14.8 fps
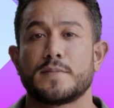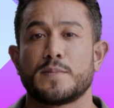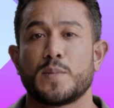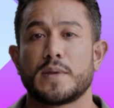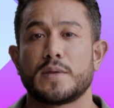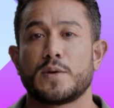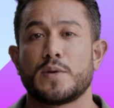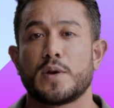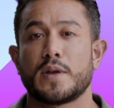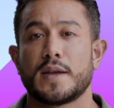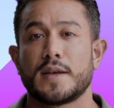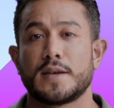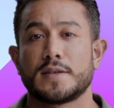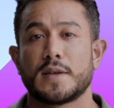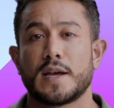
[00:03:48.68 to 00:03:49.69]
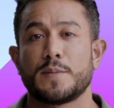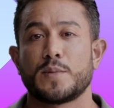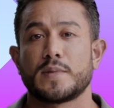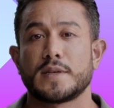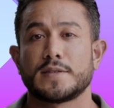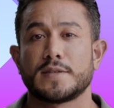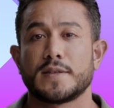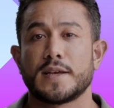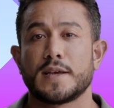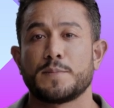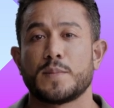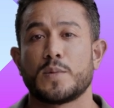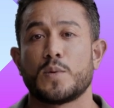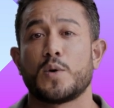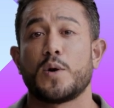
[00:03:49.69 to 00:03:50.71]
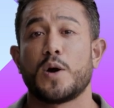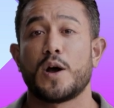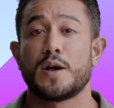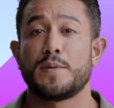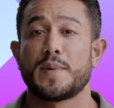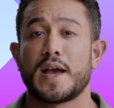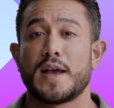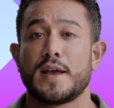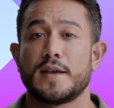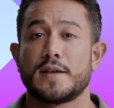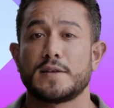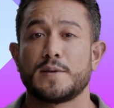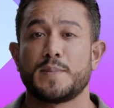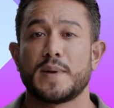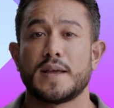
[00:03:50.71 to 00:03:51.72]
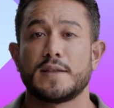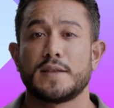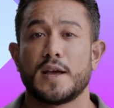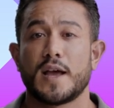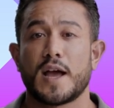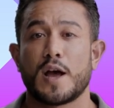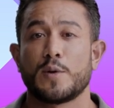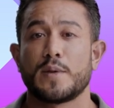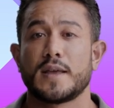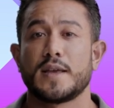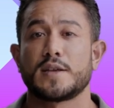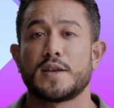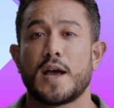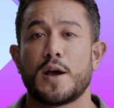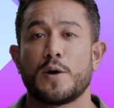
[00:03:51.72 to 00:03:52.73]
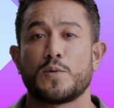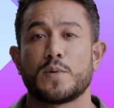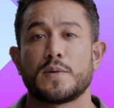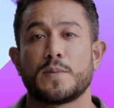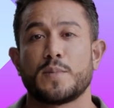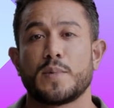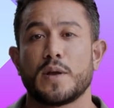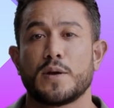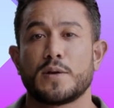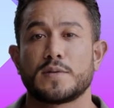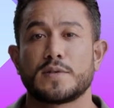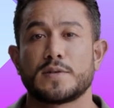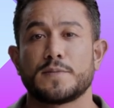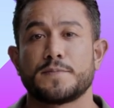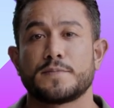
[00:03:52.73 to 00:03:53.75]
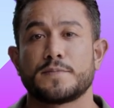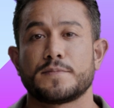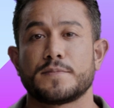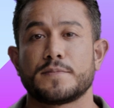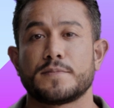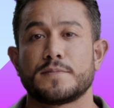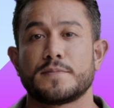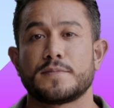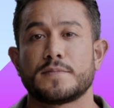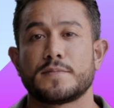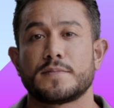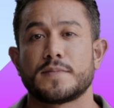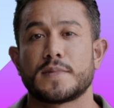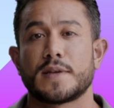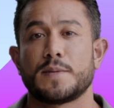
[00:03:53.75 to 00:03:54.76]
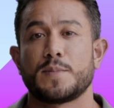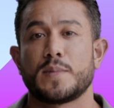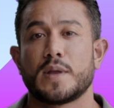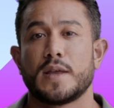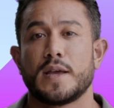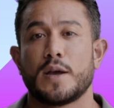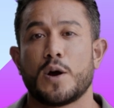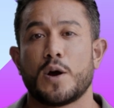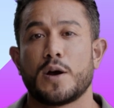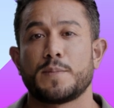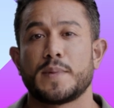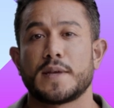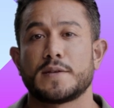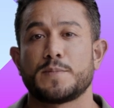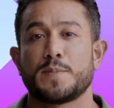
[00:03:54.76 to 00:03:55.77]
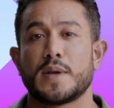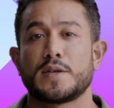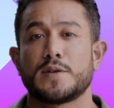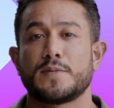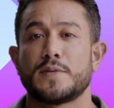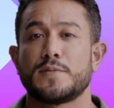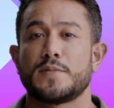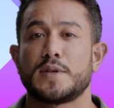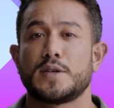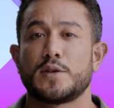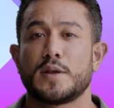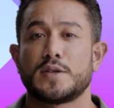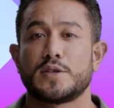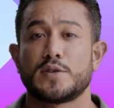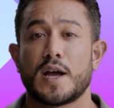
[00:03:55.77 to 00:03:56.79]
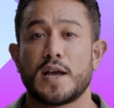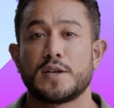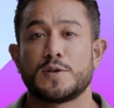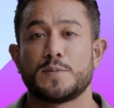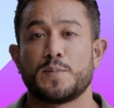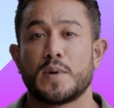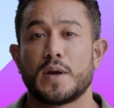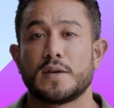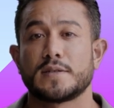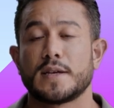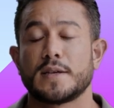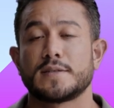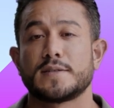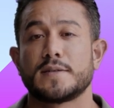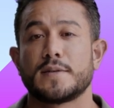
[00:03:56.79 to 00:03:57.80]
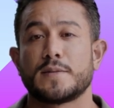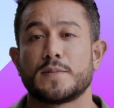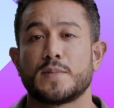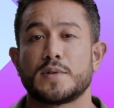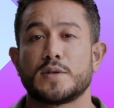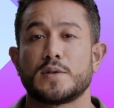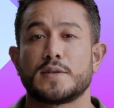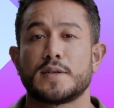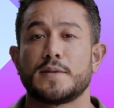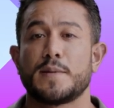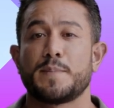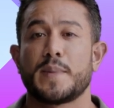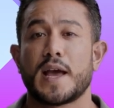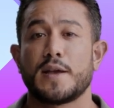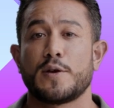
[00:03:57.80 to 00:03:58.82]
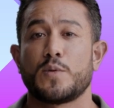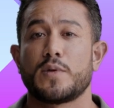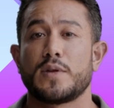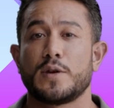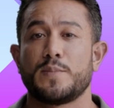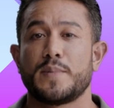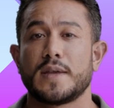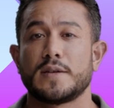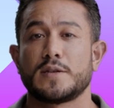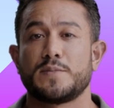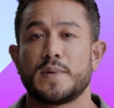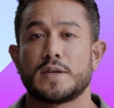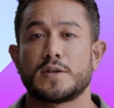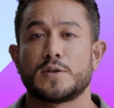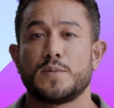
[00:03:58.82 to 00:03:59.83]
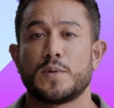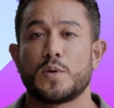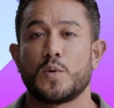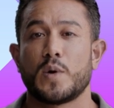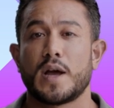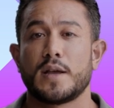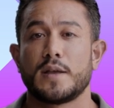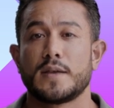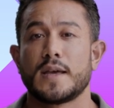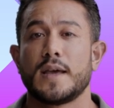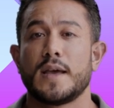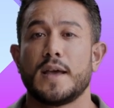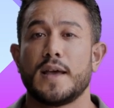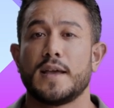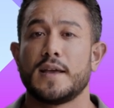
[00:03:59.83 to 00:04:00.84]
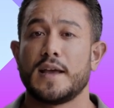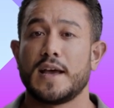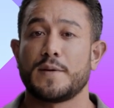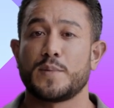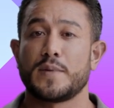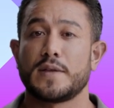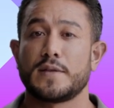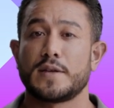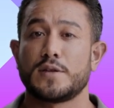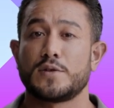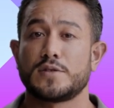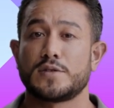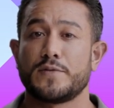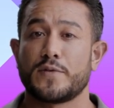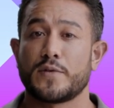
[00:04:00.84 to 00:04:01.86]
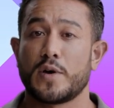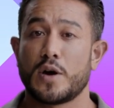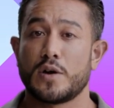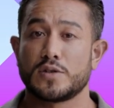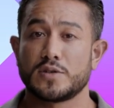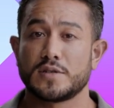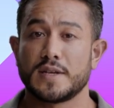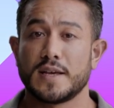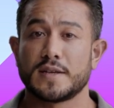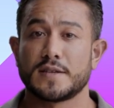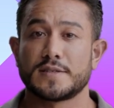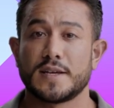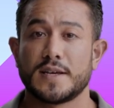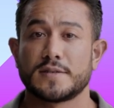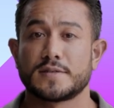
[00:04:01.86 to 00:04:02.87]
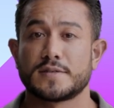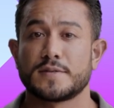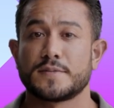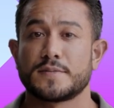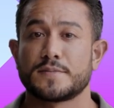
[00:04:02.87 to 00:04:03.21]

Whether learning is labeled as deep or automatic depends on how each algorithm learns. Deep learning automates much of the feature extraction process, reducing the manual human intervention required and enabling the use of larger data sets.